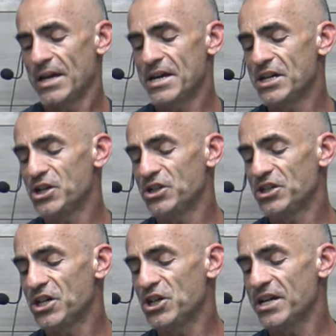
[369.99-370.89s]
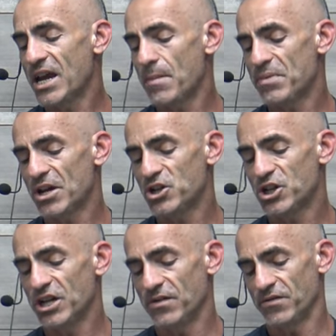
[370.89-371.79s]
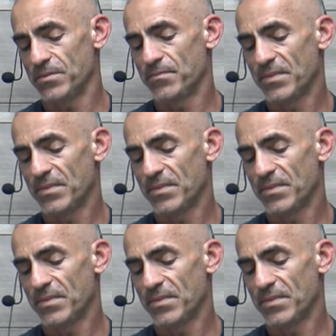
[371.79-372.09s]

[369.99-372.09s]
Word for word: EGCG can be achieved.